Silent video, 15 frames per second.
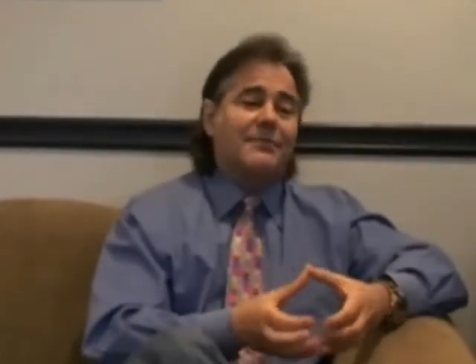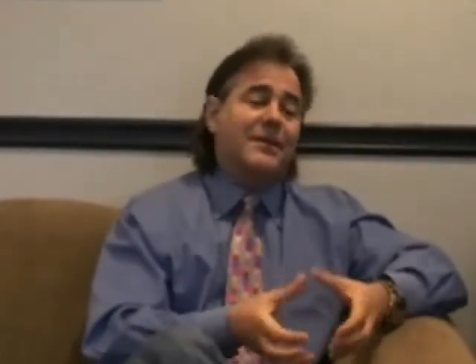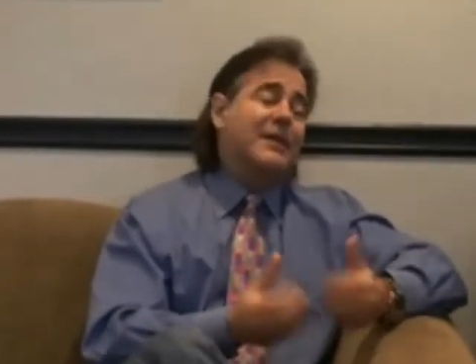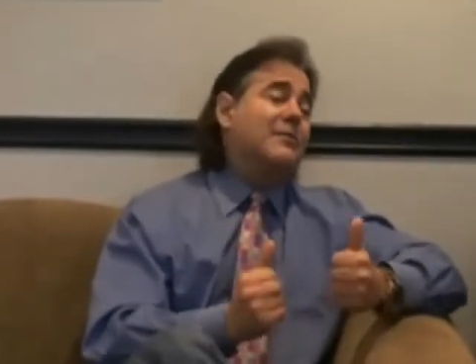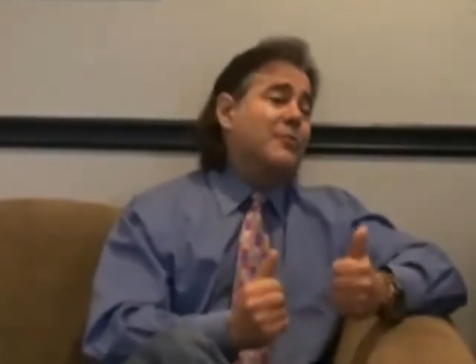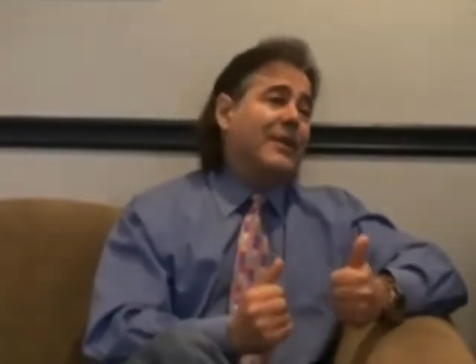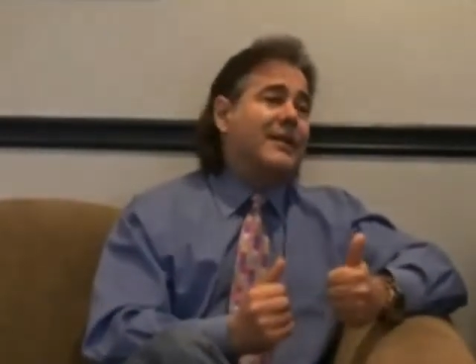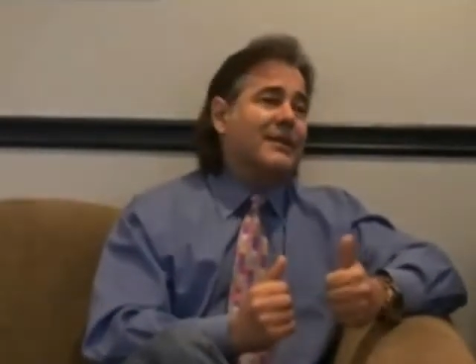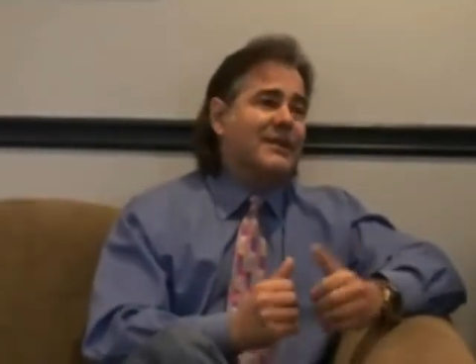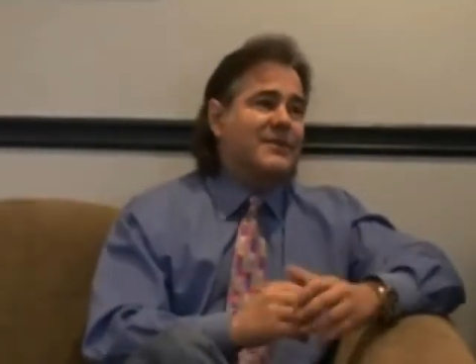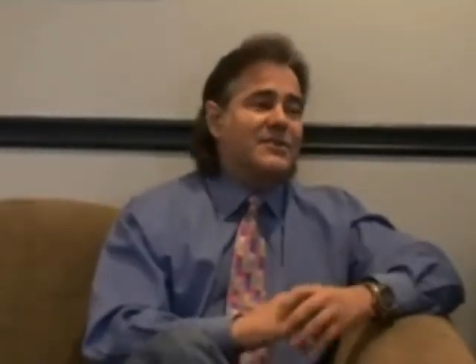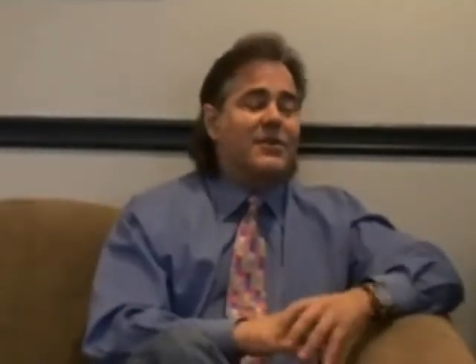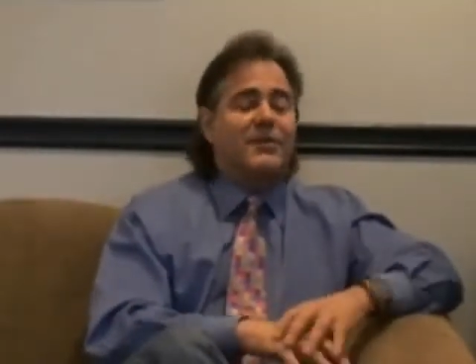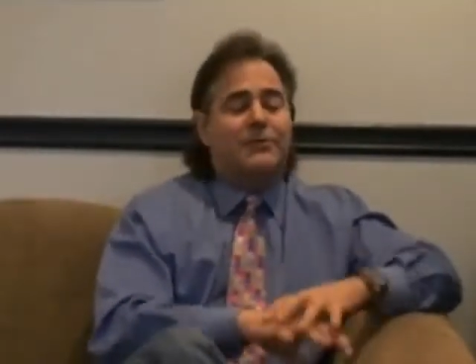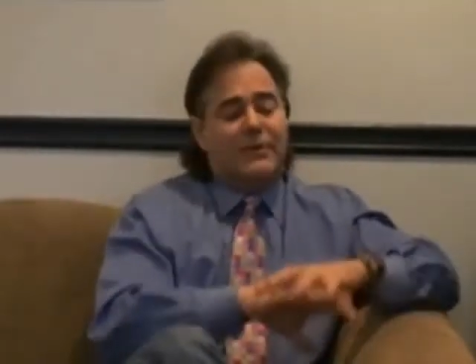they become weakened.
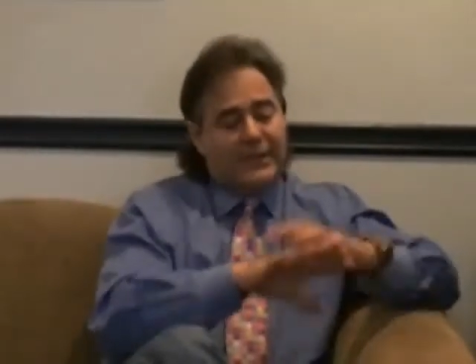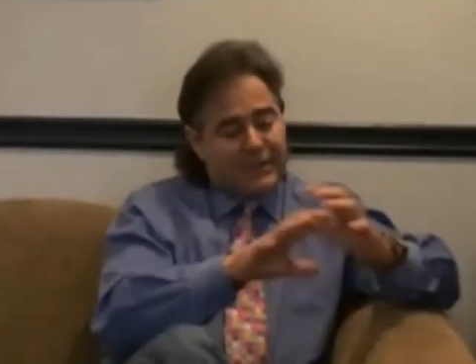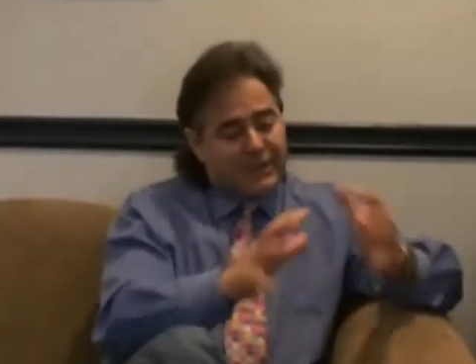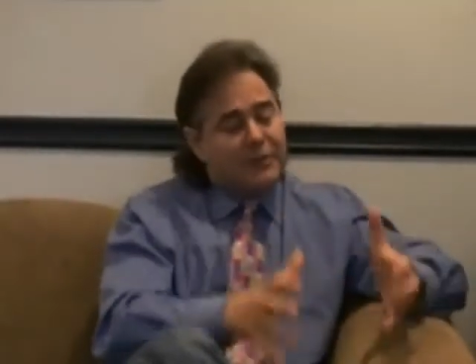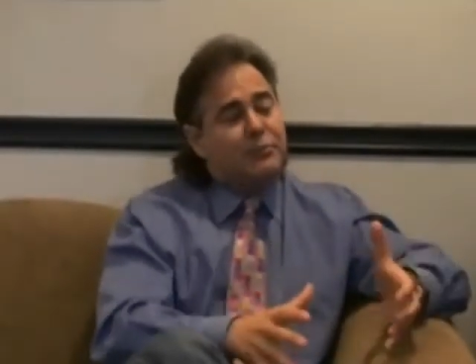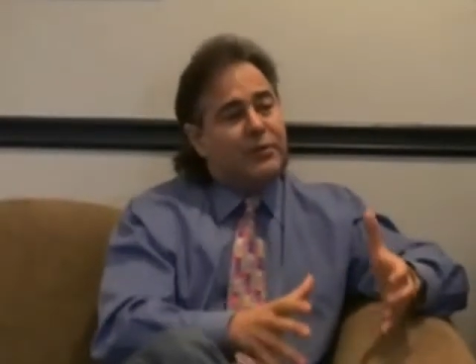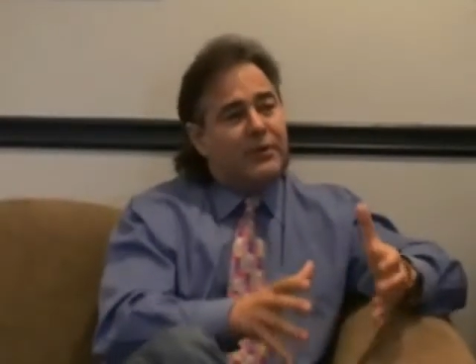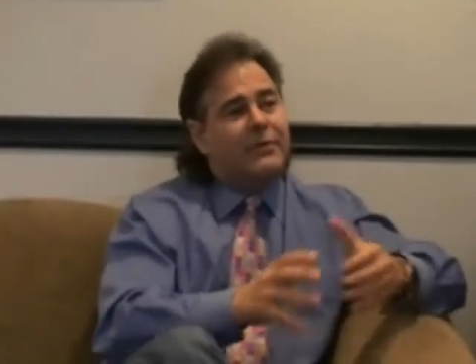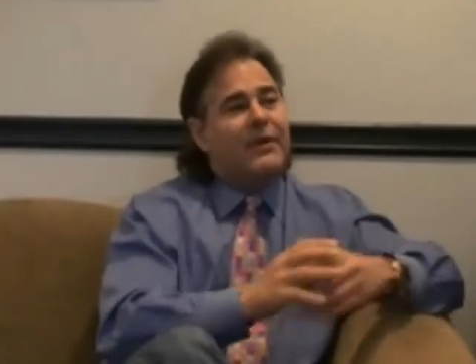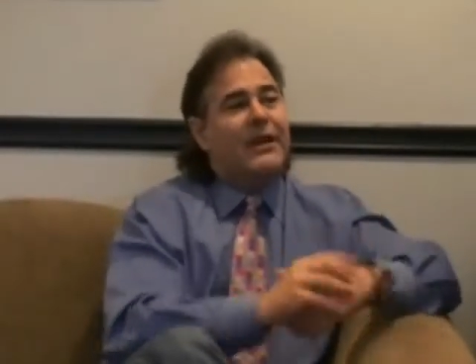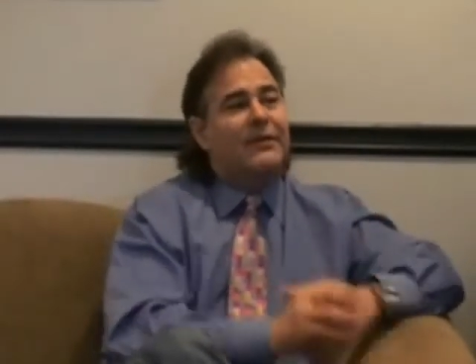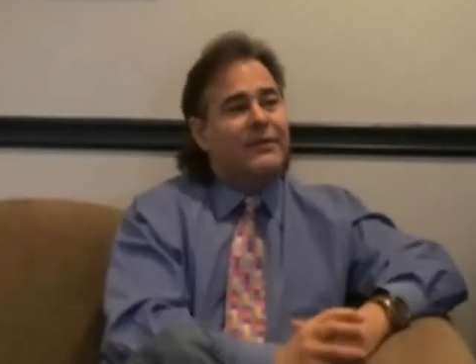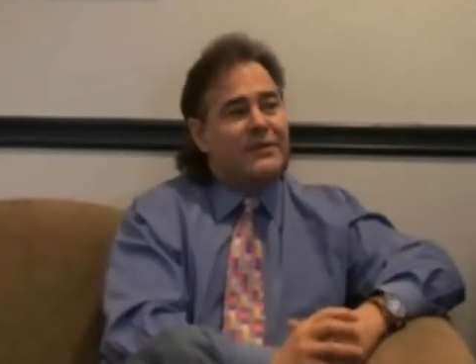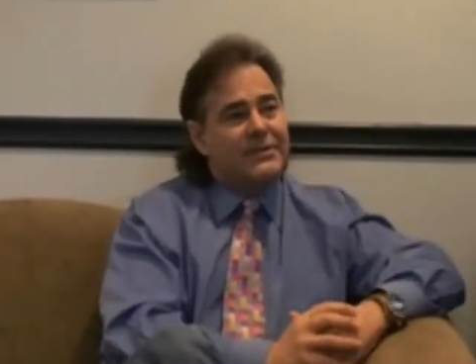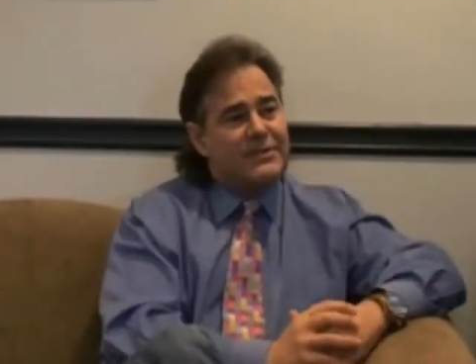So you really need to put a
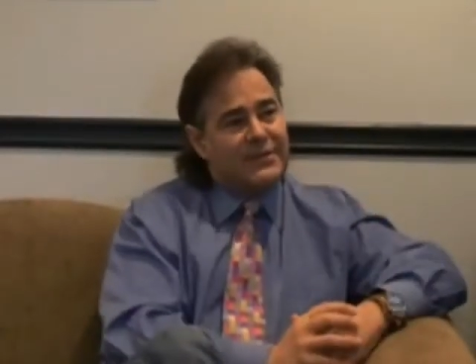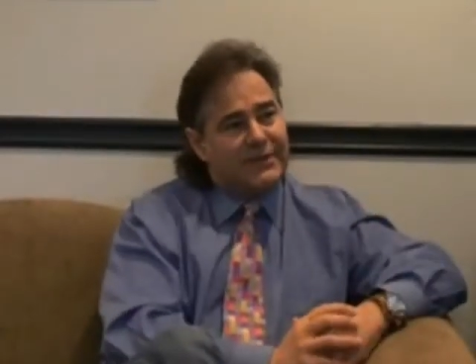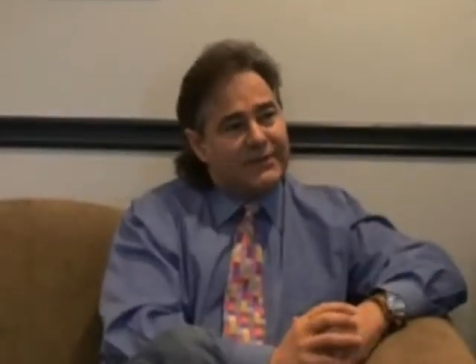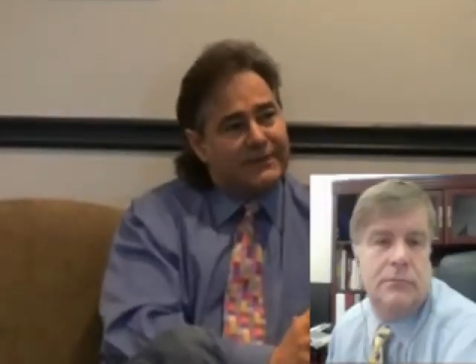crown on the tooth.